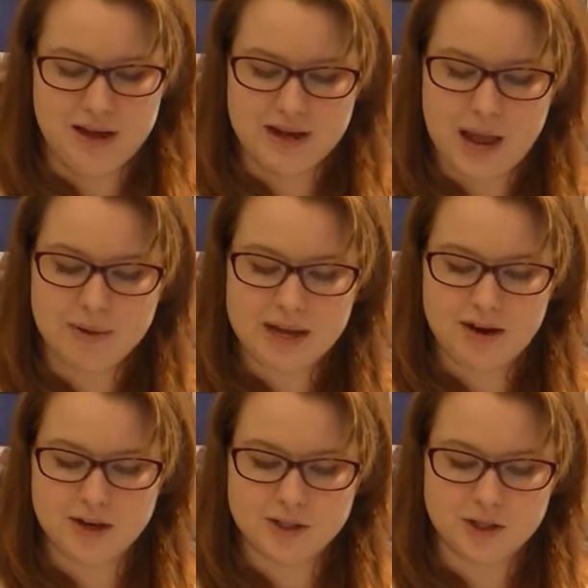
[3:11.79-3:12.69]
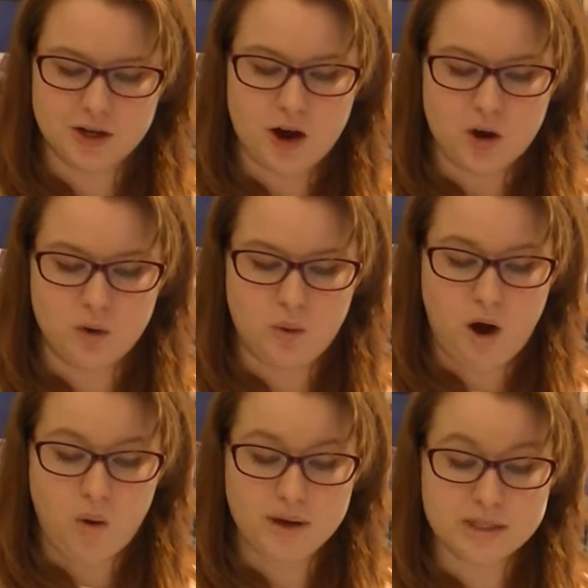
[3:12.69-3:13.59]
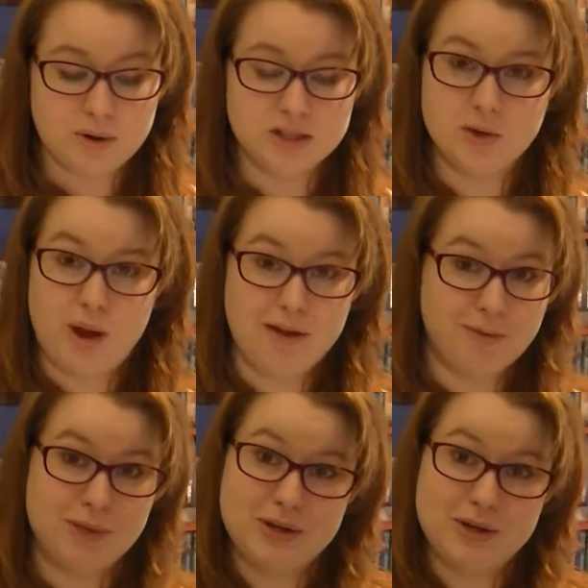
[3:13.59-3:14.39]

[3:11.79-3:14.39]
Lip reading: Name a character who always runs away from their